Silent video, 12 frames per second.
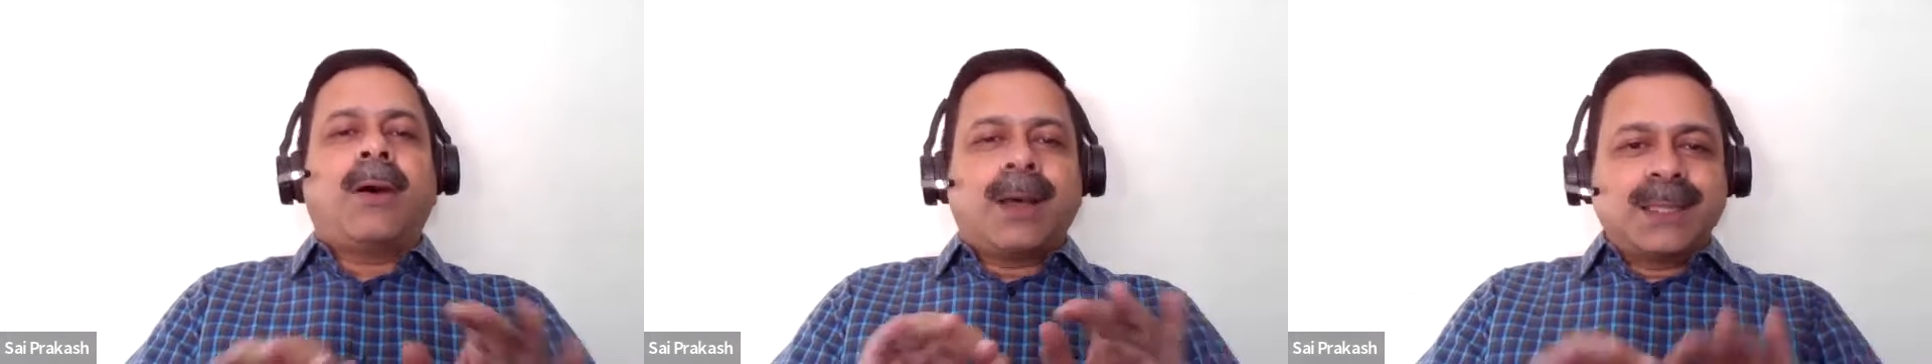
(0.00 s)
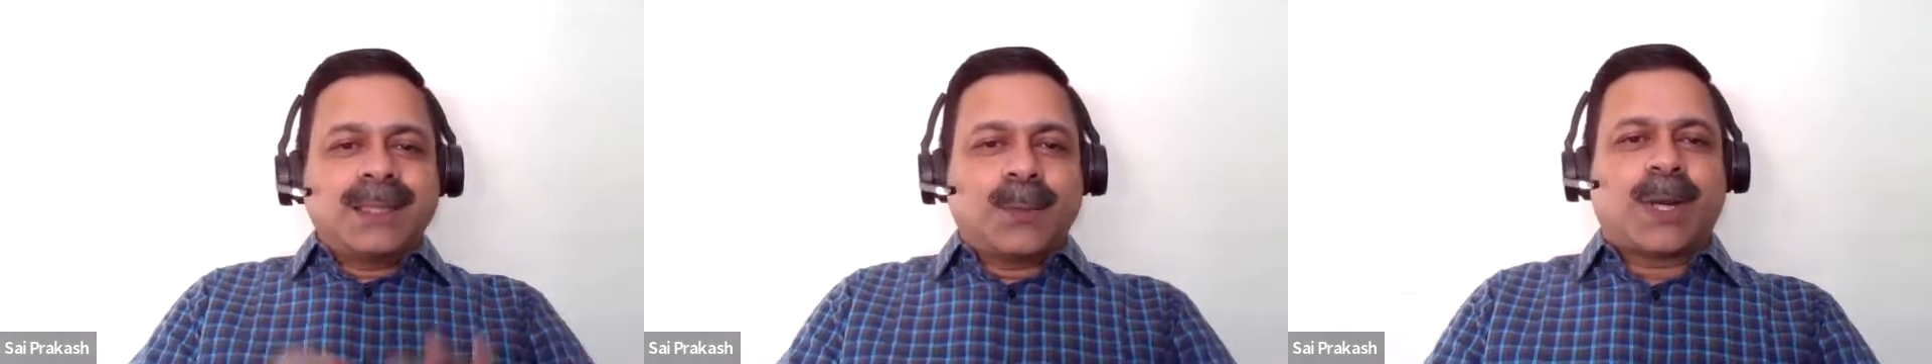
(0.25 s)

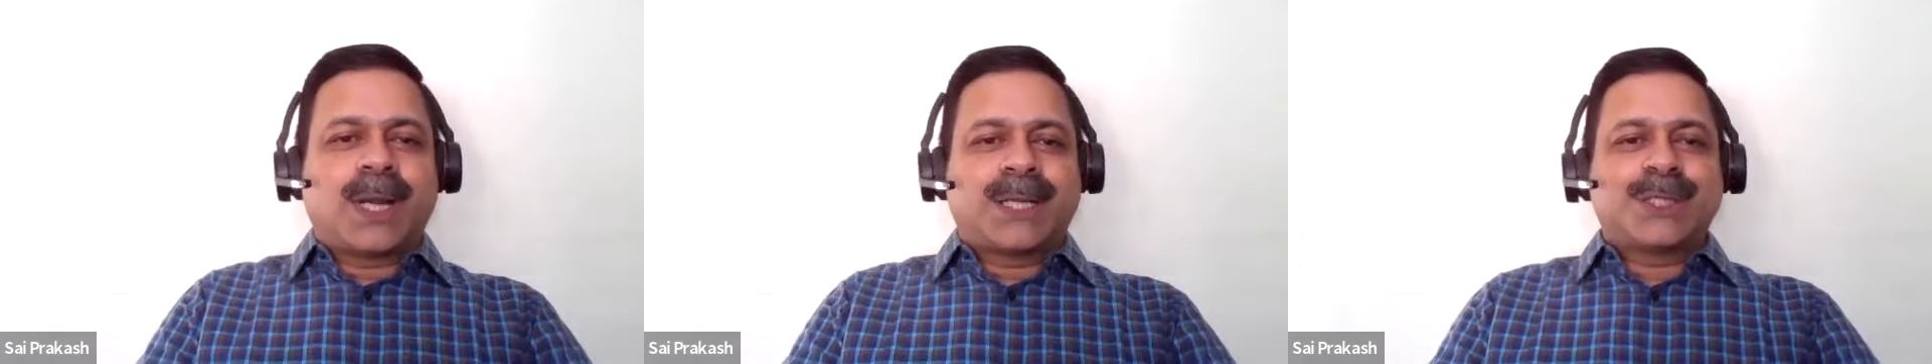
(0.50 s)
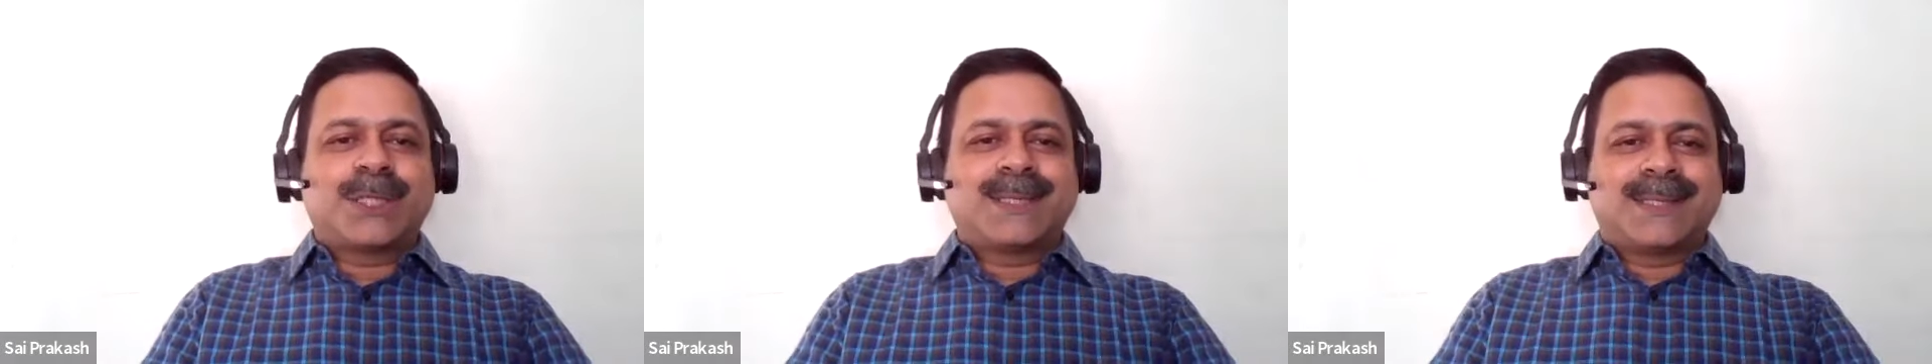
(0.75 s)
on the
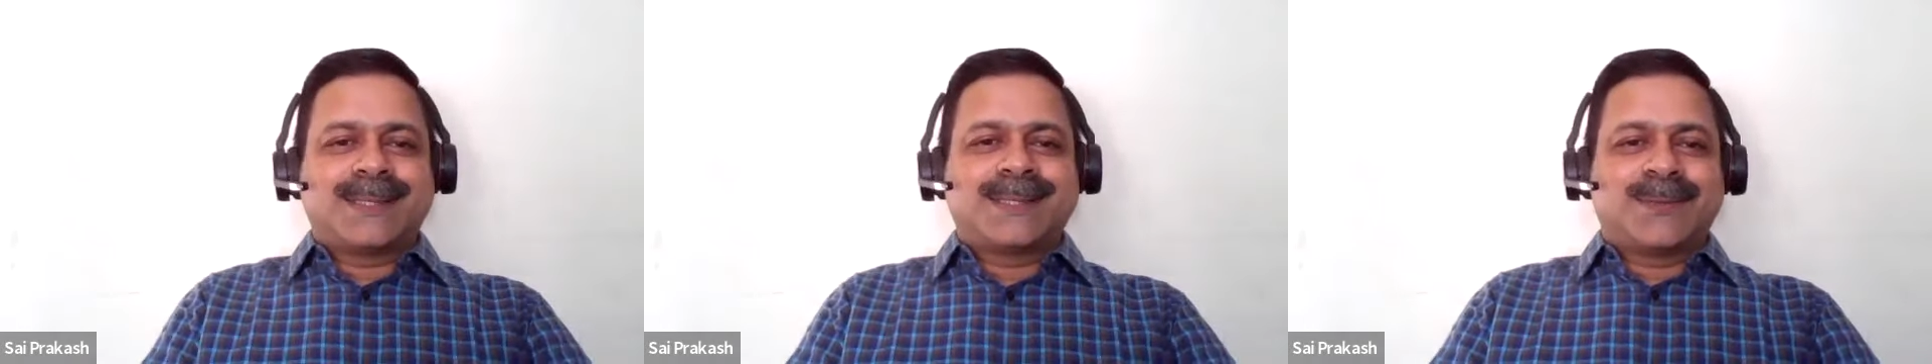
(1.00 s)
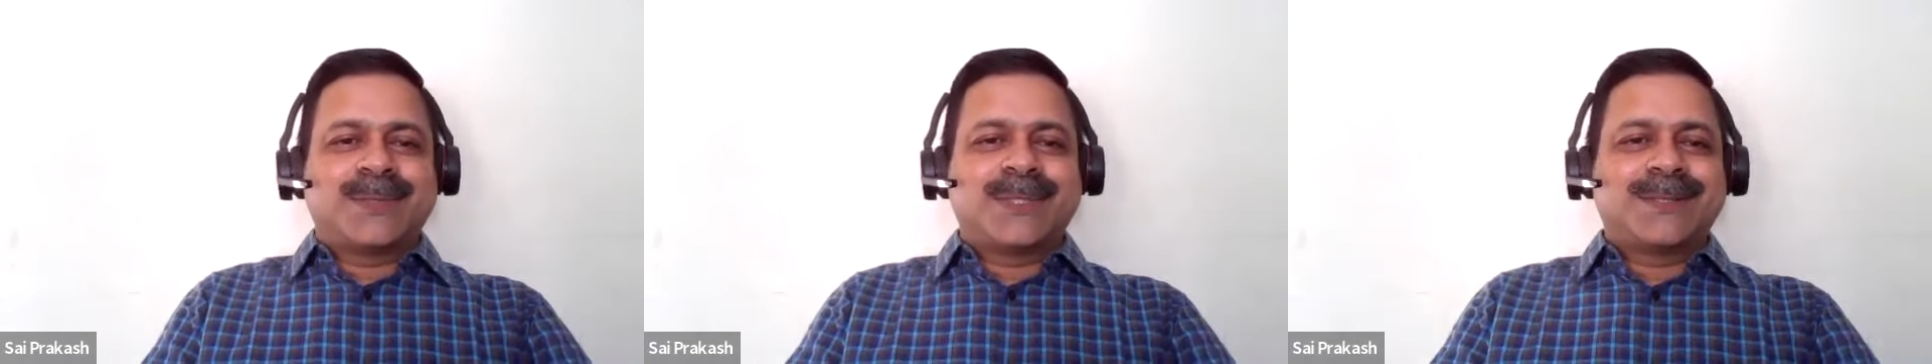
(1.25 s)
production
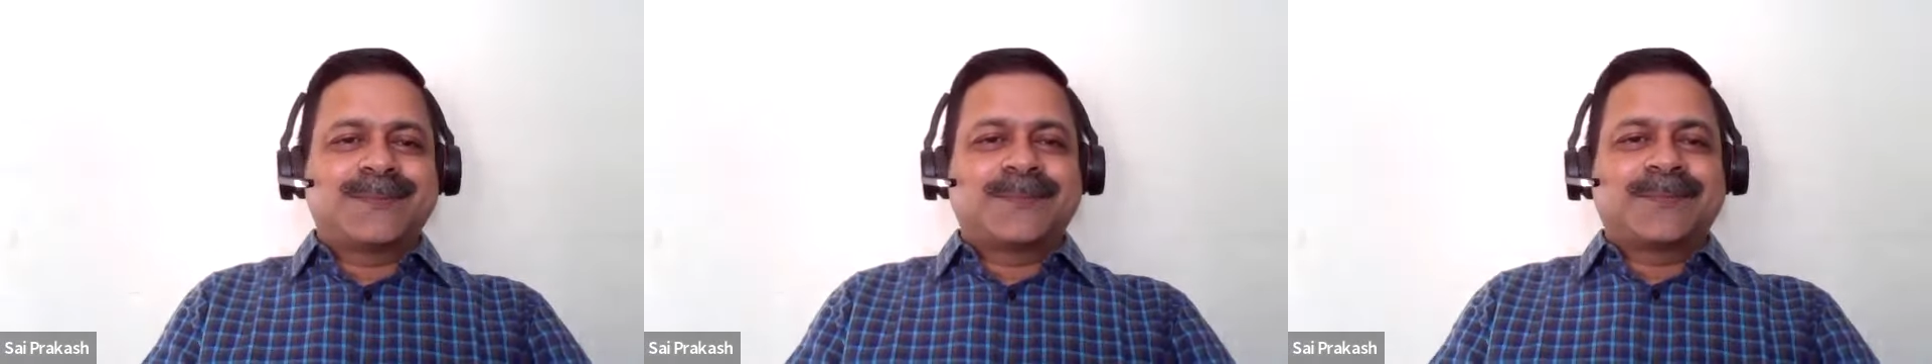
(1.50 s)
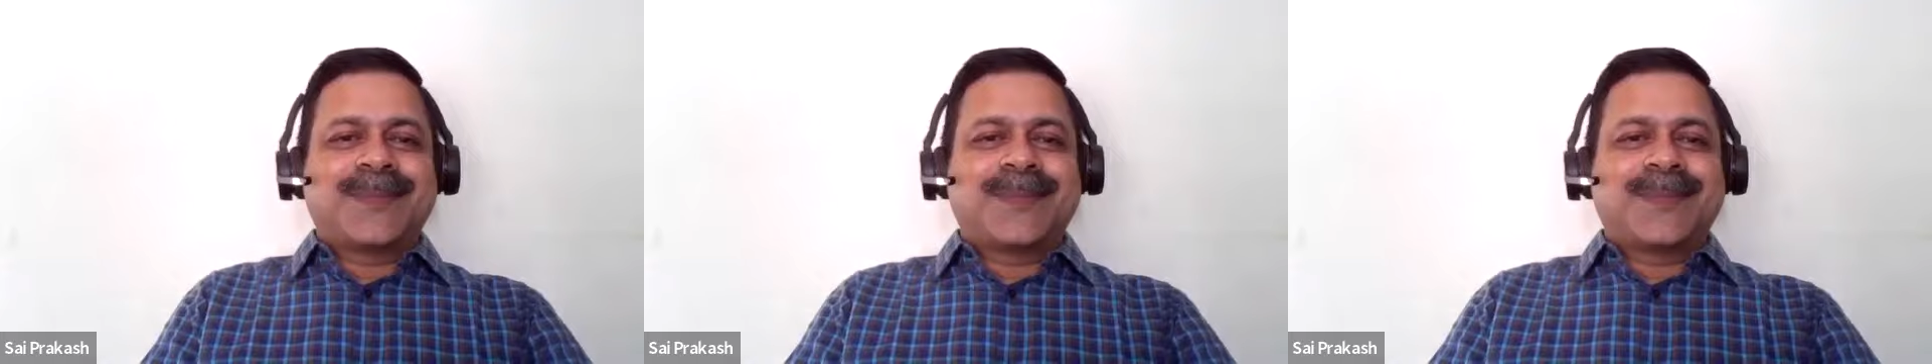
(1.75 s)
systems.